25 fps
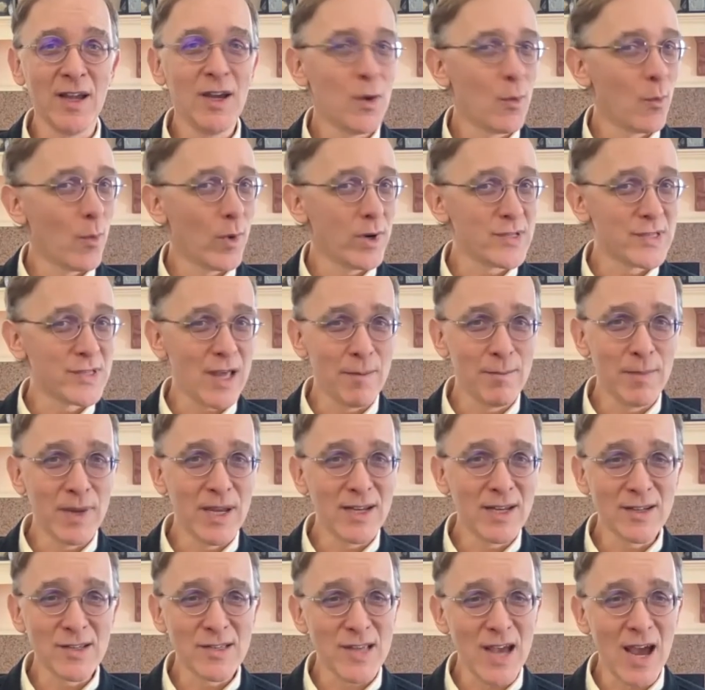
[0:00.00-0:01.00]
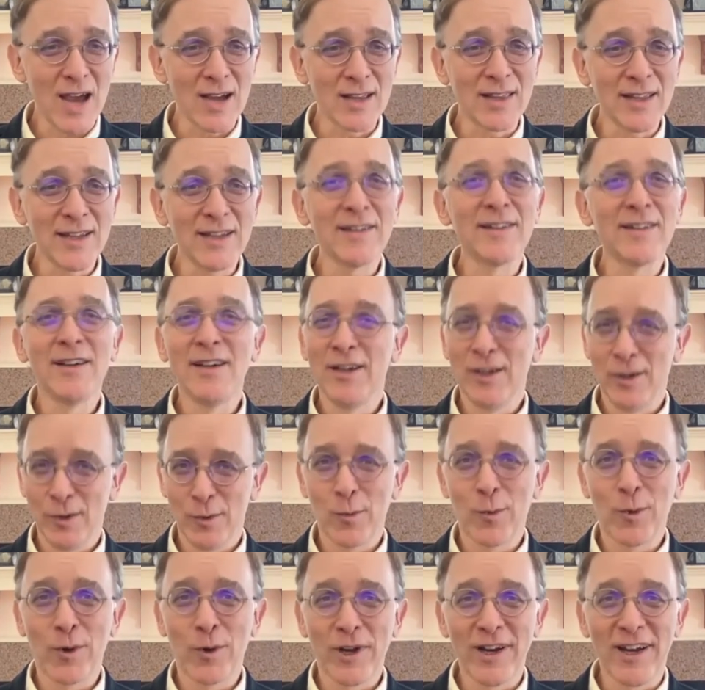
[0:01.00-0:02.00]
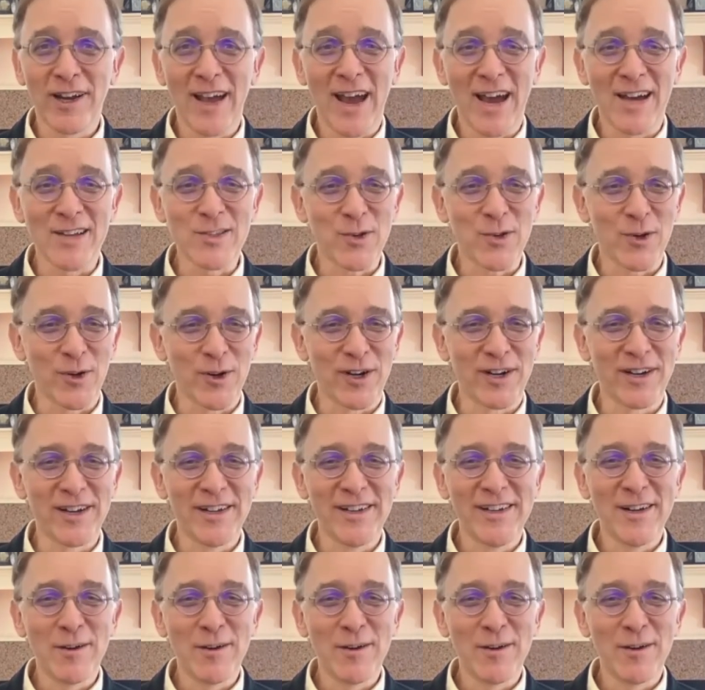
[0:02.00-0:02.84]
What does that mean exactly? We're going to ask her.